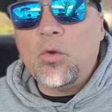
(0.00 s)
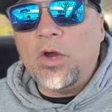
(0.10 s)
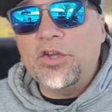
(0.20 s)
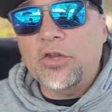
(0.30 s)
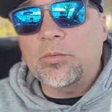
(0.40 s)

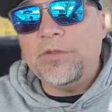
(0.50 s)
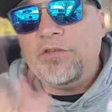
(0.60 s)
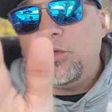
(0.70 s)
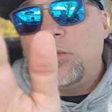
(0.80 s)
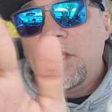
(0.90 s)
go. Another
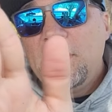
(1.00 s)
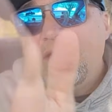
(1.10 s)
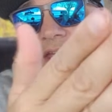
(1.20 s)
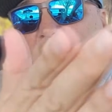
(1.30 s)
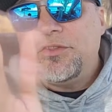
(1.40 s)
review
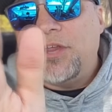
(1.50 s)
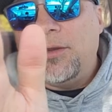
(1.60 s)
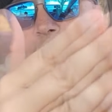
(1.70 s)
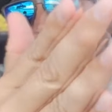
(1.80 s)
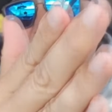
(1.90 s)
in
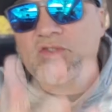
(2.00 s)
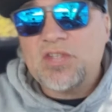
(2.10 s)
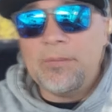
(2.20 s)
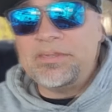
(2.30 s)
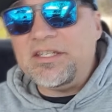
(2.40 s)
the
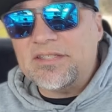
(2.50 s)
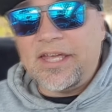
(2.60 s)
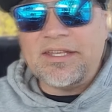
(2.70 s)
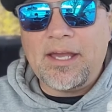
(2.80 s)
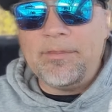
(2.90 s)
books. Please
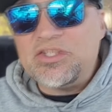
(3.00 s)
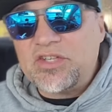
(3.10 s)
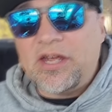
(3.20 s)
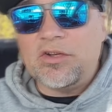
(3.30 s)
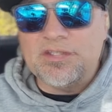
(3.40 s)
like, comment,
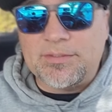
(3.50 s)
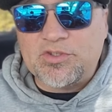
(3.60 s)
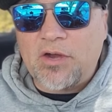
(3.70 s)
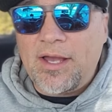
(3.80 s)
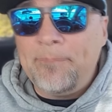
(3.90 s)
share, and
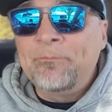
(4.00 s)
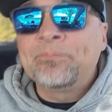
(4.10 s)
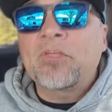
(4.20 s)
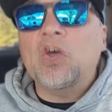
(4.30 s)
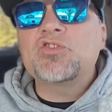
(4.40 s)
subscribe.
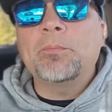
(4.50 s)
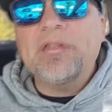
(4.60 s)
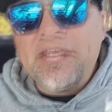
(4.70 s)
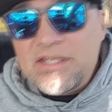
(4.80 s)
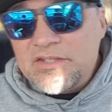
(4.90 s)
Also,
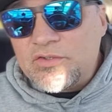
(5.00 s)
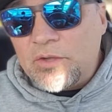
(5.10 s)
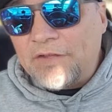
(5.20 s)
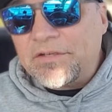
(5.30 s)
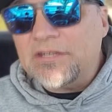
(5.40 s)
please
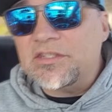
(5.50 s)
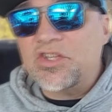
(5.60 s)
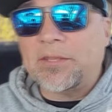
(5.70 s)
do not forget to